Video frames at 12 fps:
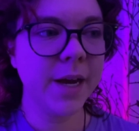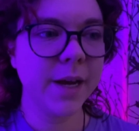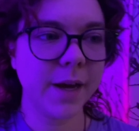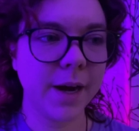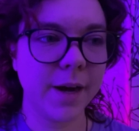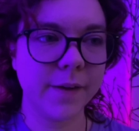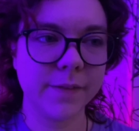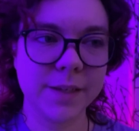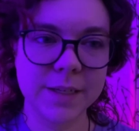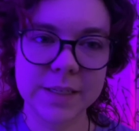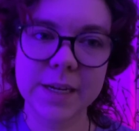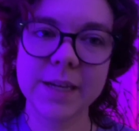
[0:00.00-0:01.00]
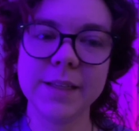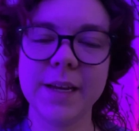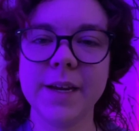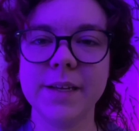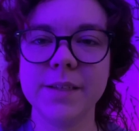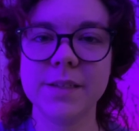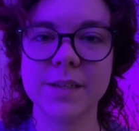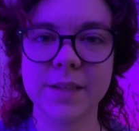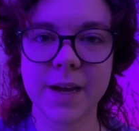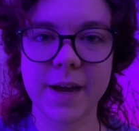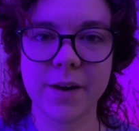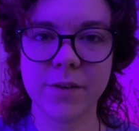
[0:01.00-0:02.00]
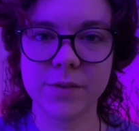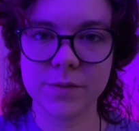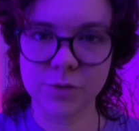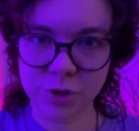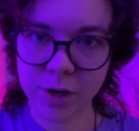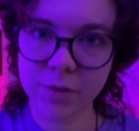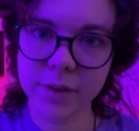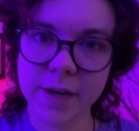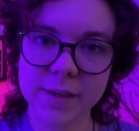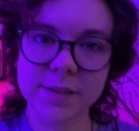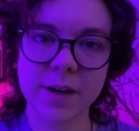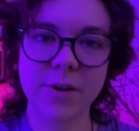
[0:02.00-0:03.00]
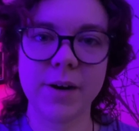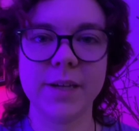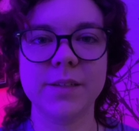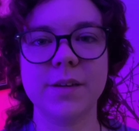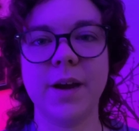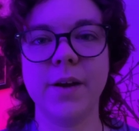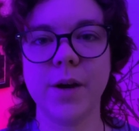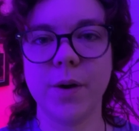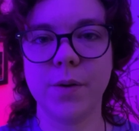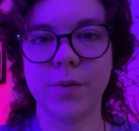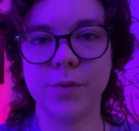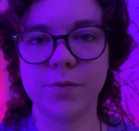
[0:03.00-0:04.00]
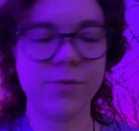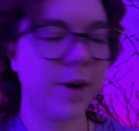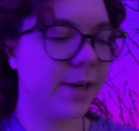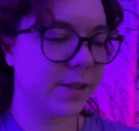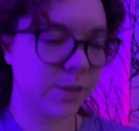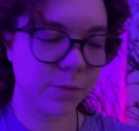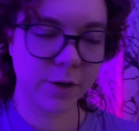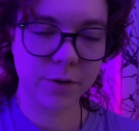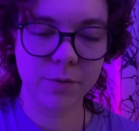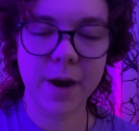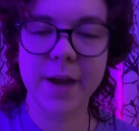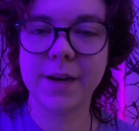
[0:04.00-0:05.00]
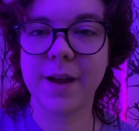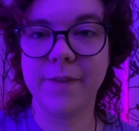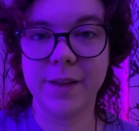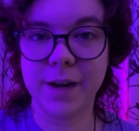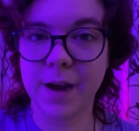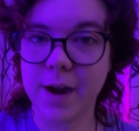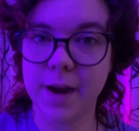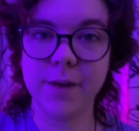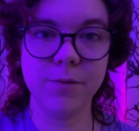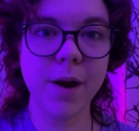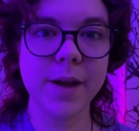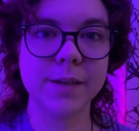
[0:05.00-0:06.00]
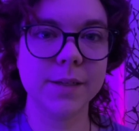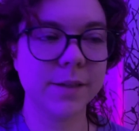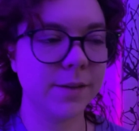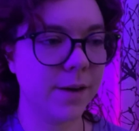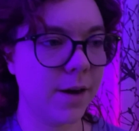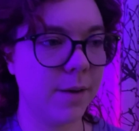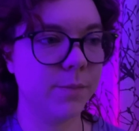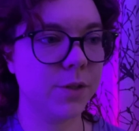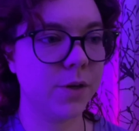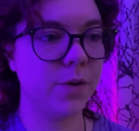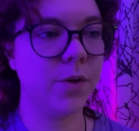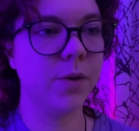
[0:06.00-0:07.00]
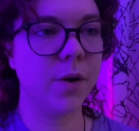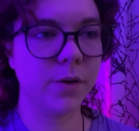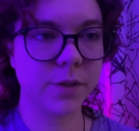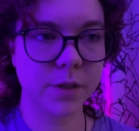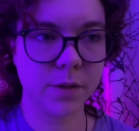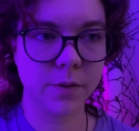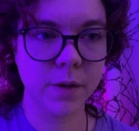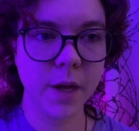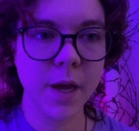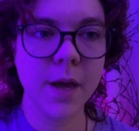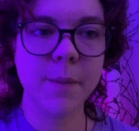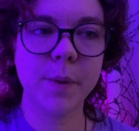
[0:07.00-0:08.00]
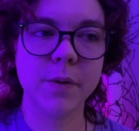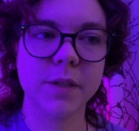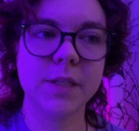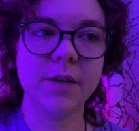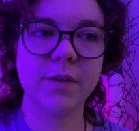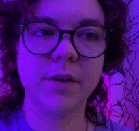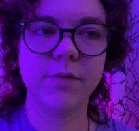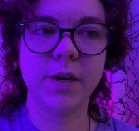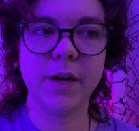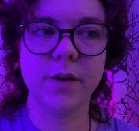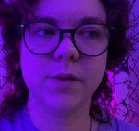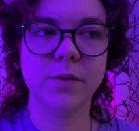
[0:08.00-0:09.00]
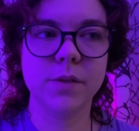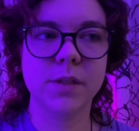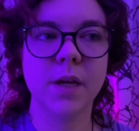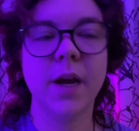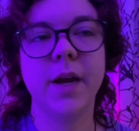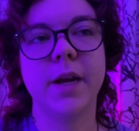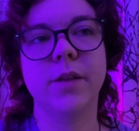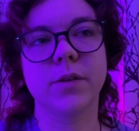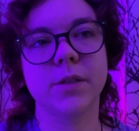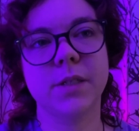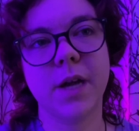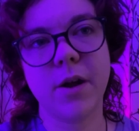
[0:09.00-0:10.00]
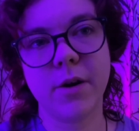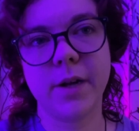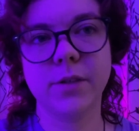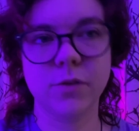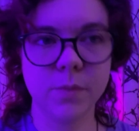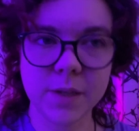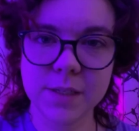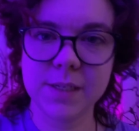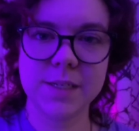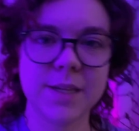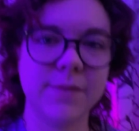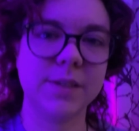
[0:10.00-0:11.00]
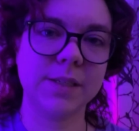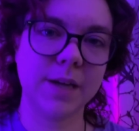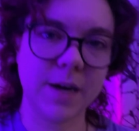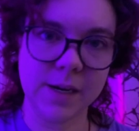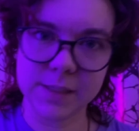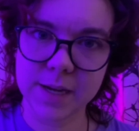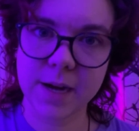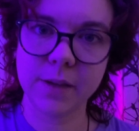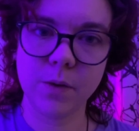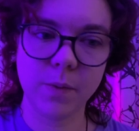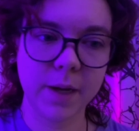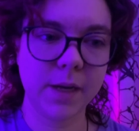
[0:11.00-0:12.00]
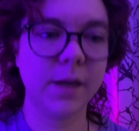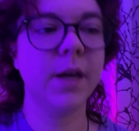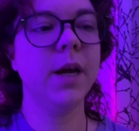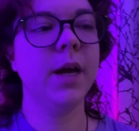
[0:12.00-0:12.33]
Uh, the second thing is that generally on Saturdays, I go find somewhere to write and then I write. Um, so you'll also be receiving videos either Saturdays or Wednesdays, I haven't decided exactly when,